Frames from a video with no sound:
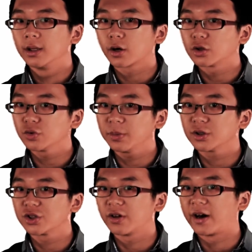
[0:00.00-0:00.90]
The
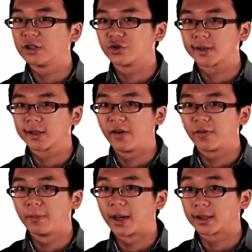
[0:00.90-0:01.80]
contribution of hydroxide
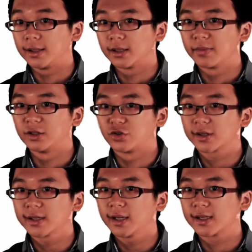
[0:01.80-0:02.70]
from magnesium
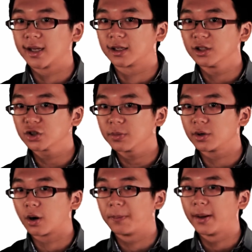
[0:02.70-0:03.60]
hydroxide is negligible
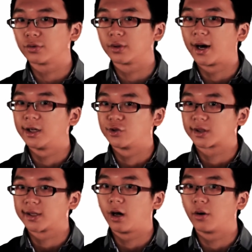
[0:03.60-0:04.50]
compared to the
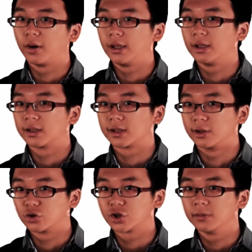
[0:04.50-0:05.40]
hydroxide already in the
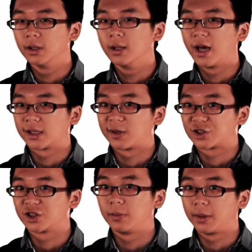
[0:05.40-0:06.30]
solution,
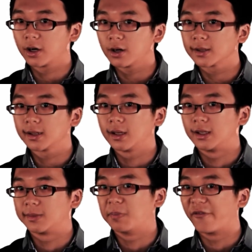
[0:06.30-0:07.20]
especially because it
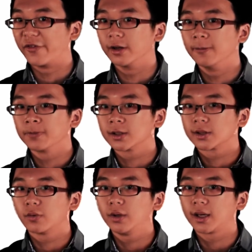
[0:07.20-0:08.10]
is buffered.
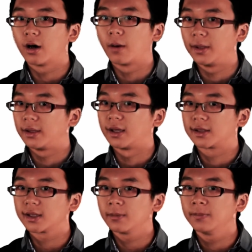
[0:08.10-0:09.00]
So we can omit that
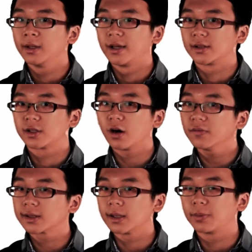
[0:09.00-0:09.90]
term and solve
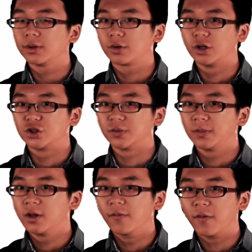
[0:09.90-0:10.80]
the simple equation
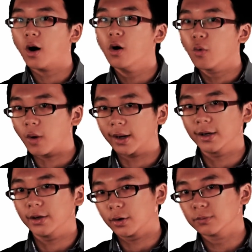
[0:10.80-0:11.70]
for one
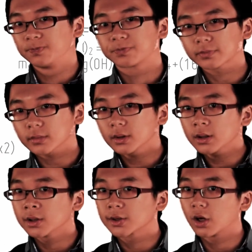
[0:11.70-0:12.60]
unknown.
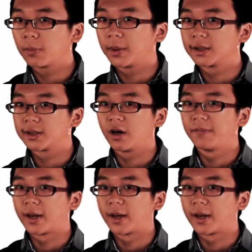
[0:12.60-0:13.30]
The solubility of